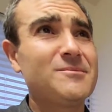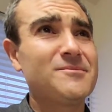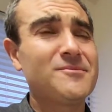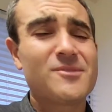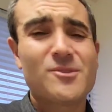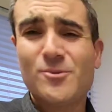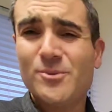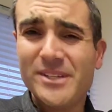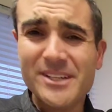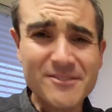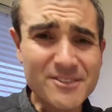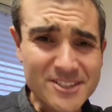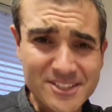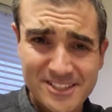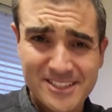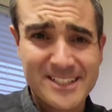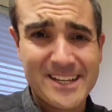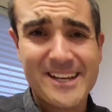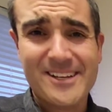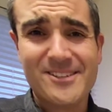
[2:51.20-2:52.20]

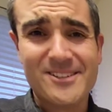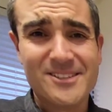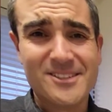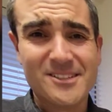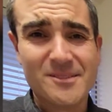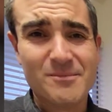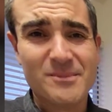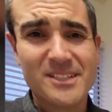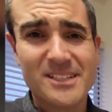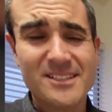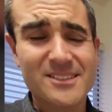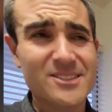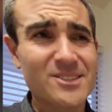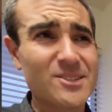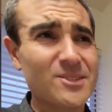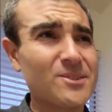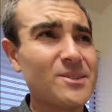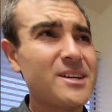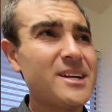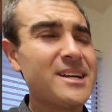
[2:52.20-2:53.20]
Riverside or something.
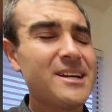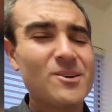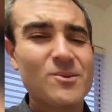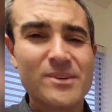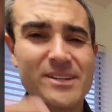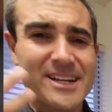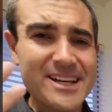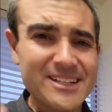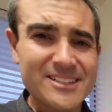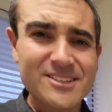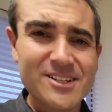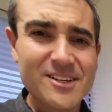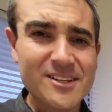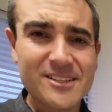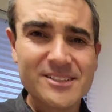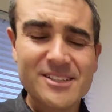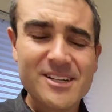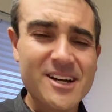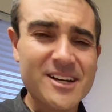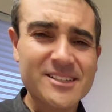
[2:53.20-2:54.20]
So when I
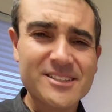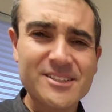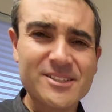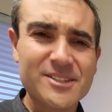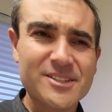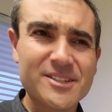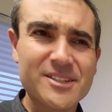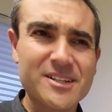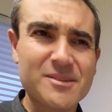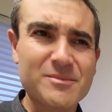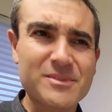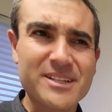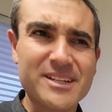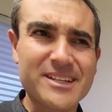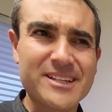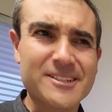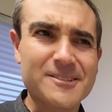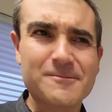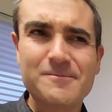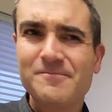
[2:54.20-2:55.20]
talked to her, I'm
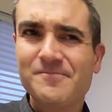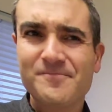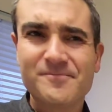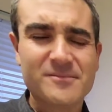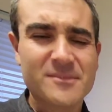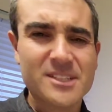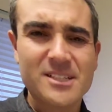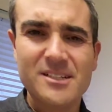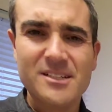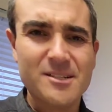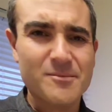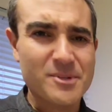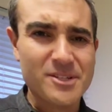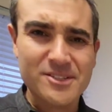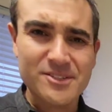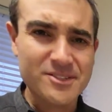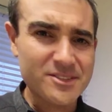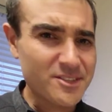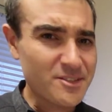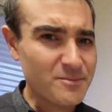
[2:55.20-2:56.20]
like, are you
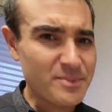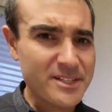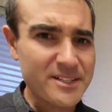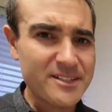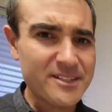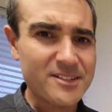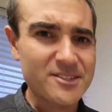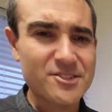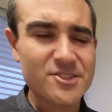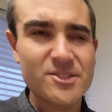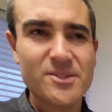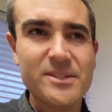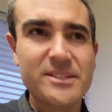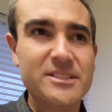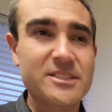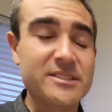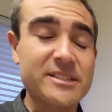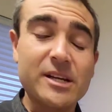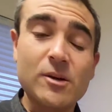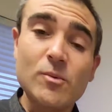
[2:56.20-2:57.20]
still planning on showing?
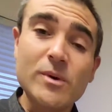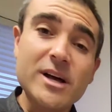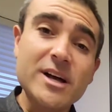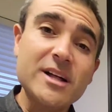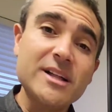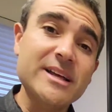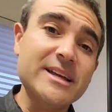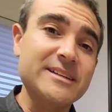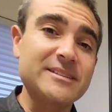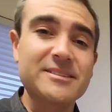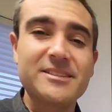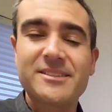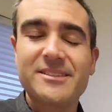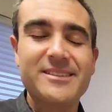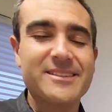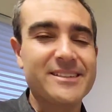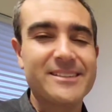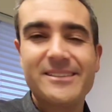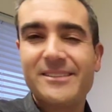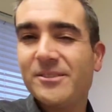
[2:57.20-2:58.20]
She's like, well,
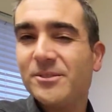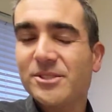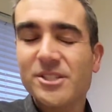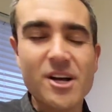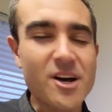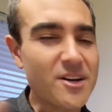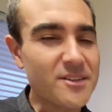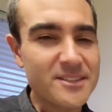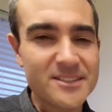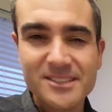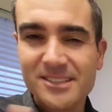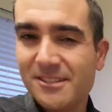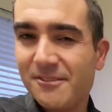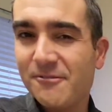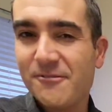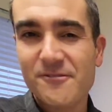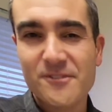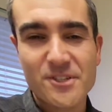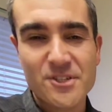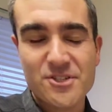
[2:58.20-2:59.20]
there was all this
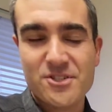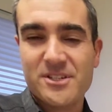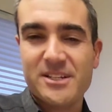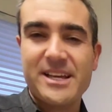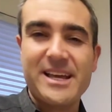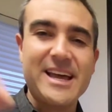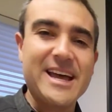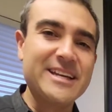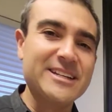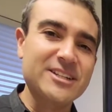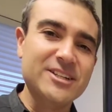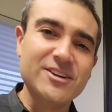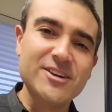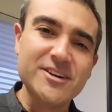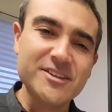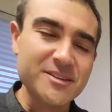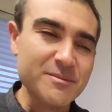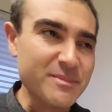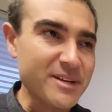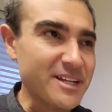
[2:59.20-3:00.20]
confusion. I had to call
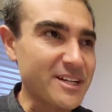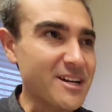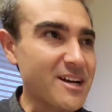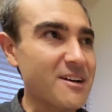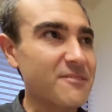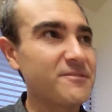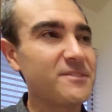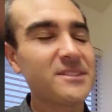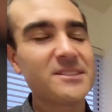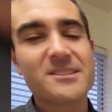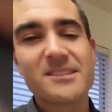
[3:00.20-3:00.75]
the main office.